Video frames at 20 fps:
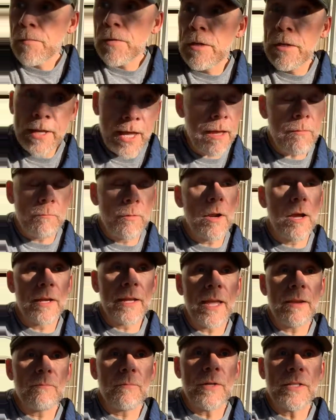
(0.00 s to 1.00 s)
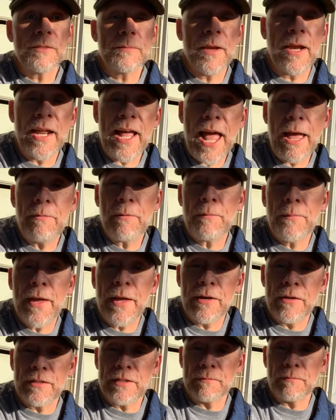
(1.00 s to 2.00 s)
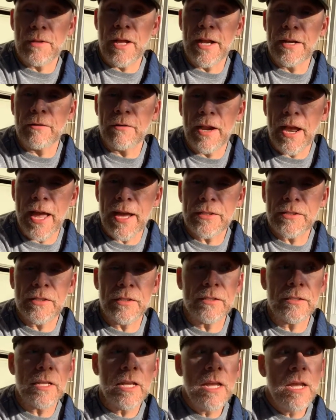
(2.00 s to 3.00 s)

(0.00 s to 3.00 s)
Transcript: Yeah, again, brings me out of habit patterns and blind reactions.